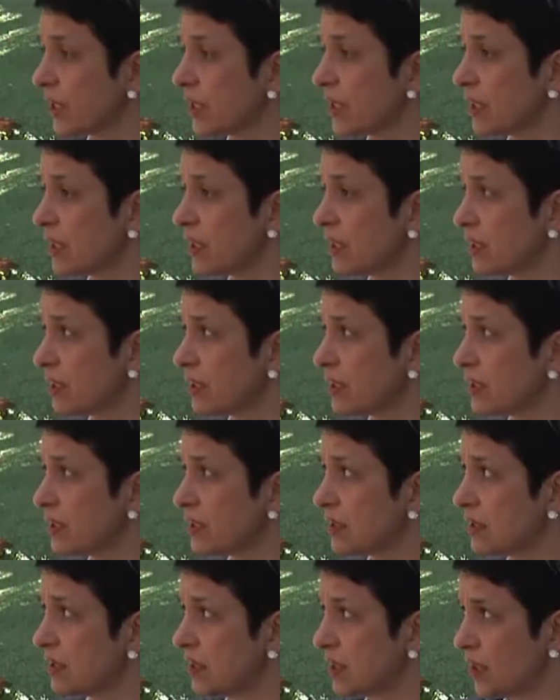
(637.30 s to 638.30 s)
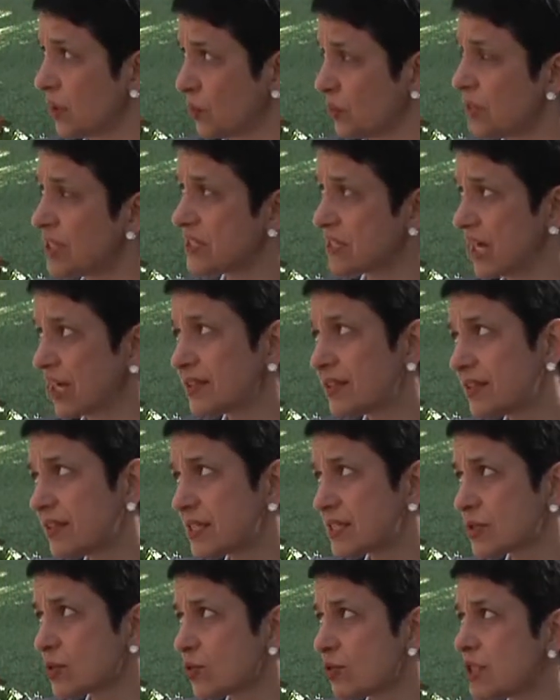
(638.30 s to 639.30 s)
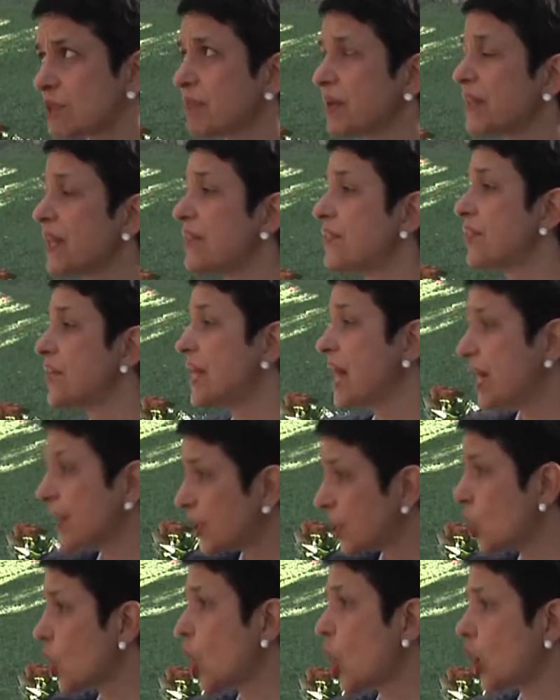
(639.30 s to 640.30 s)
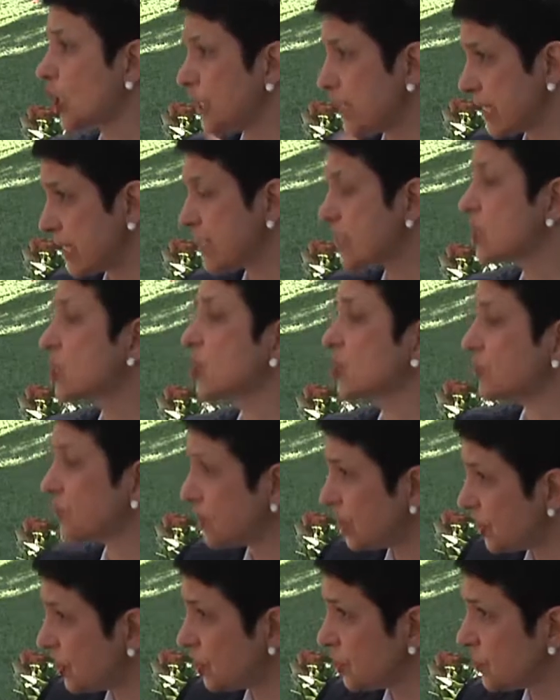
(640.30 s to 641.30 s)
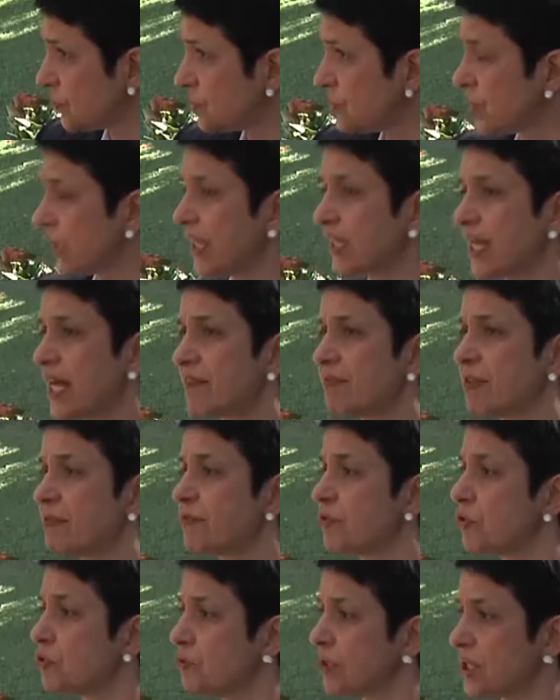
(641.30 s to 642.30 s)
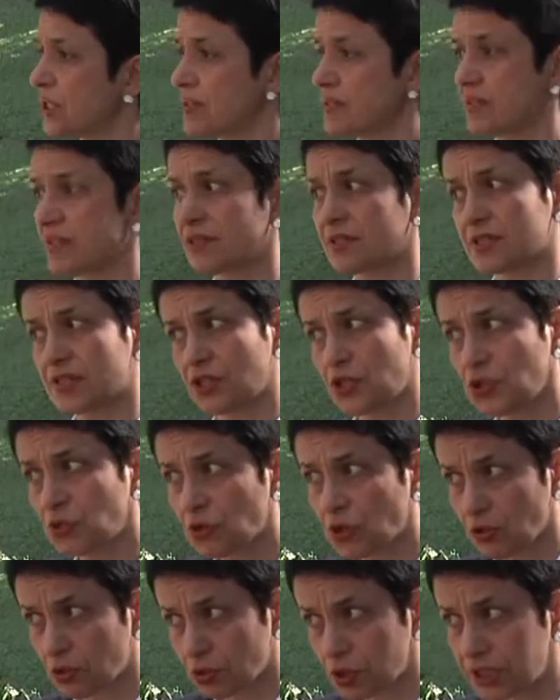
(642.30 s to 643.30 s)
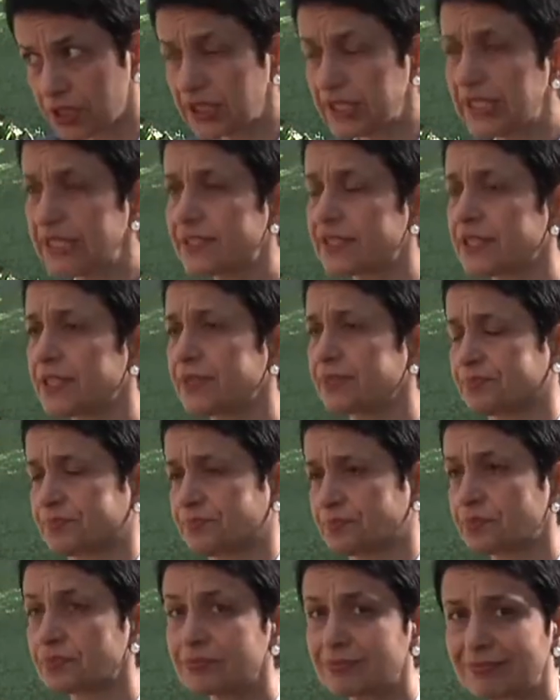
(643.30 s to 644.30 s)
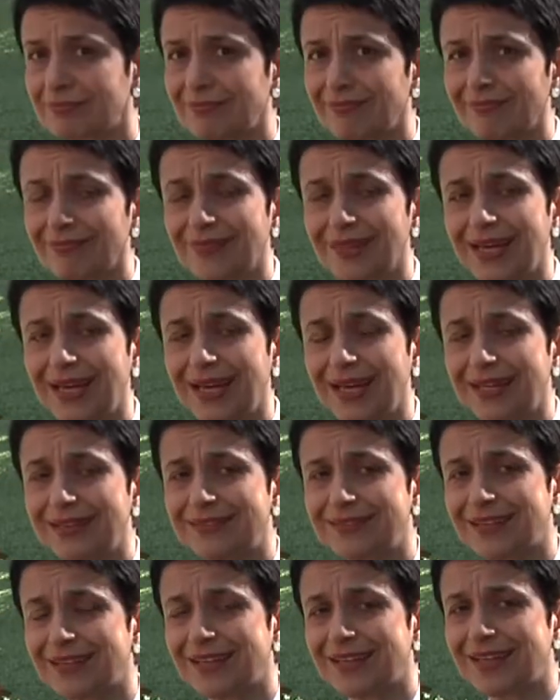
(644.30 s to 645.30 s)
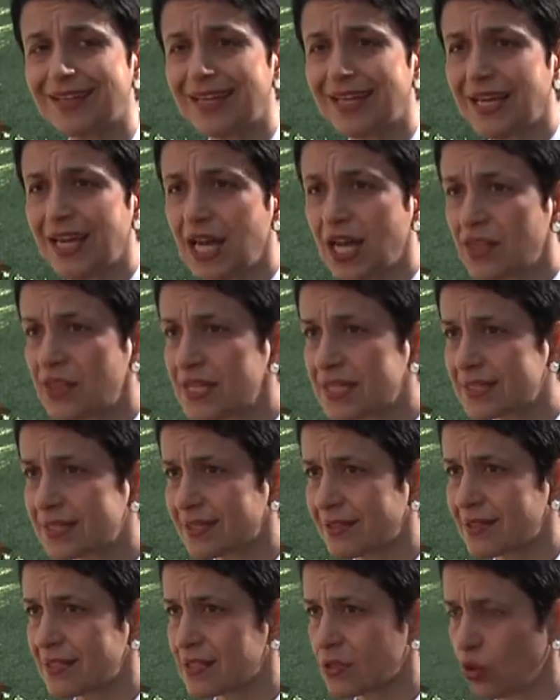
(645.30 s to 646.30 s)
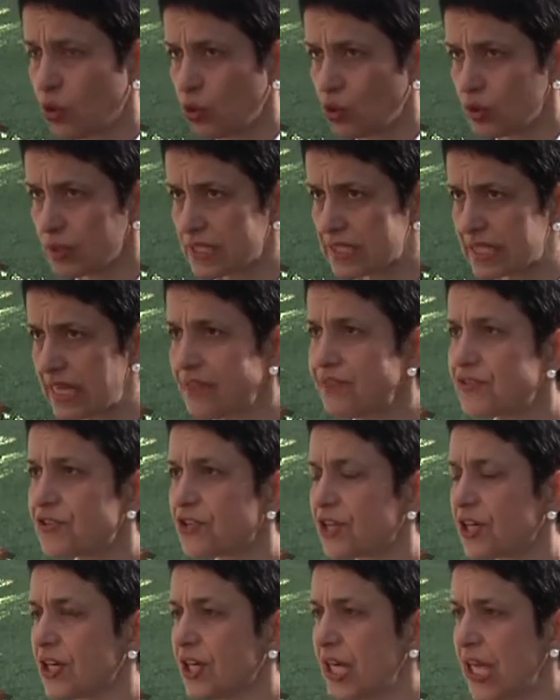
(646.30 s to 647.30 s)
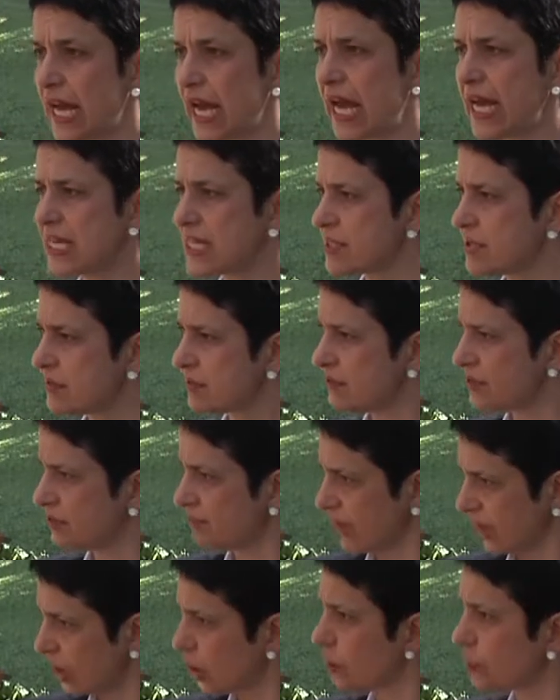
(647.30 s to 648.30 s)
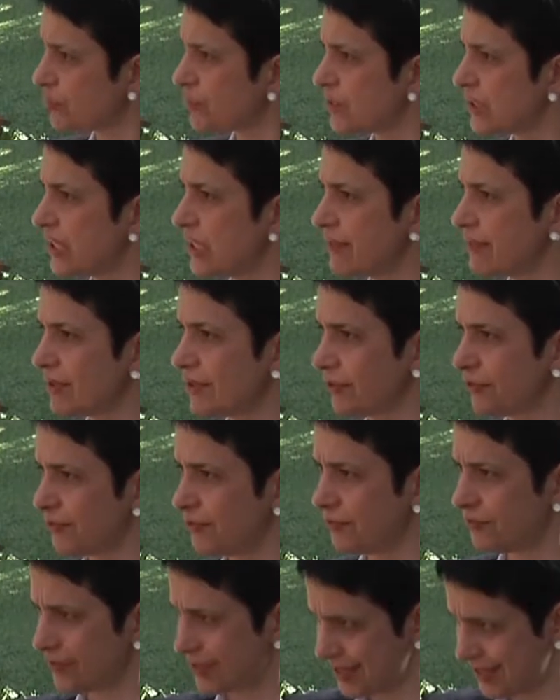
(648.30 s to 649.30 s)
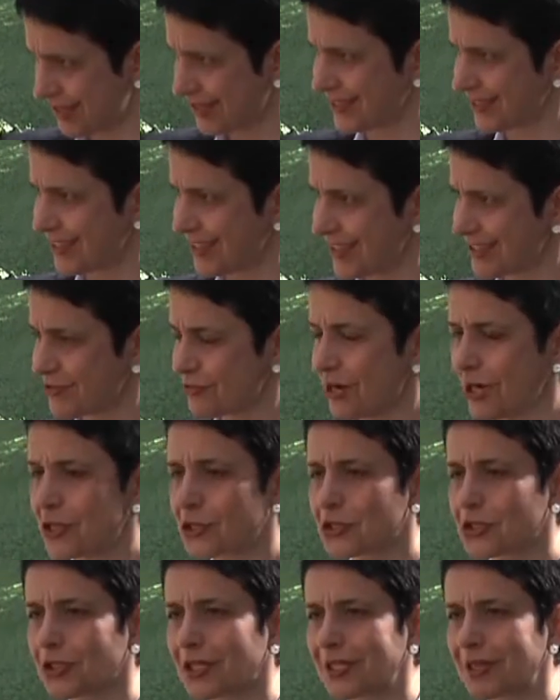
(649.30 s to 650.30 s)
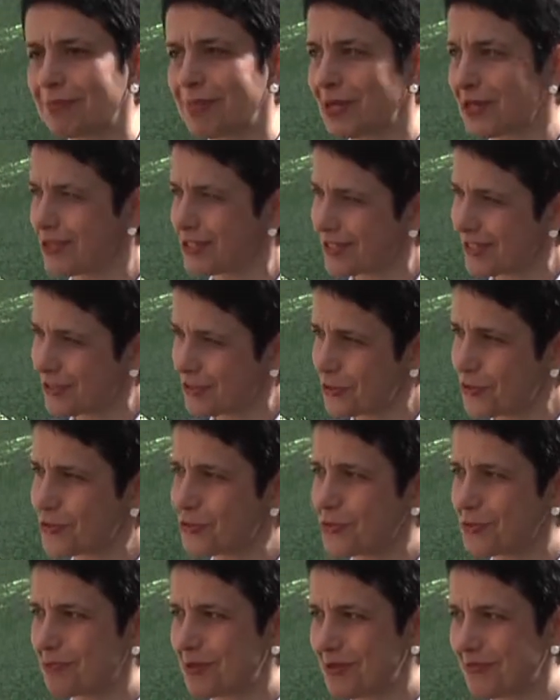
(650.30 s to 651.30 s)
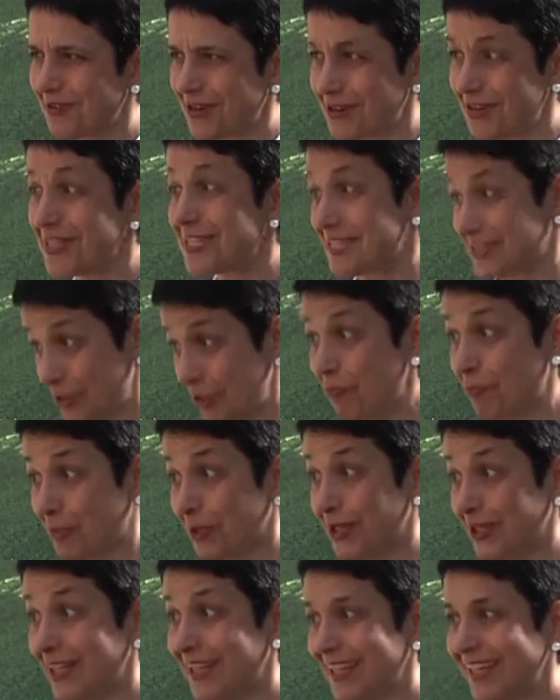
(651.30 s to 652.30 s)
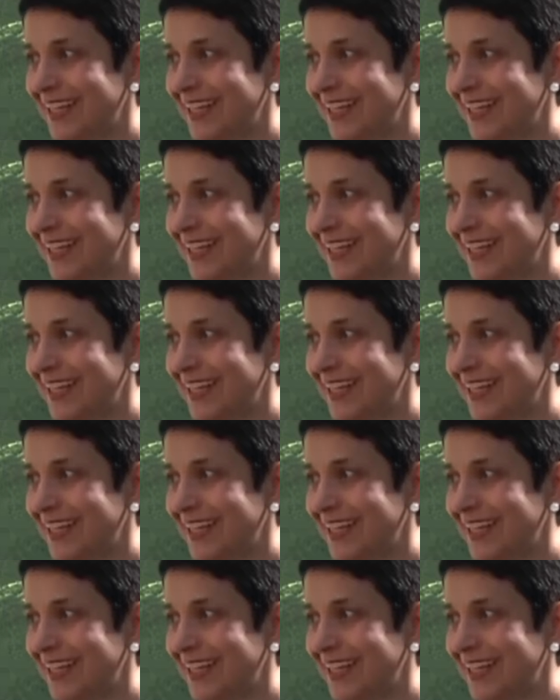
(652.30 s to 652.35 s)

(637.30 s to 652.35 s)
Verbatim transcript: uh, we started this course, but then the younger colleagues continued, and every few years there is a new coordinator. And uh, this, this whole center has developed even physically, structurally, because it used to be very simple.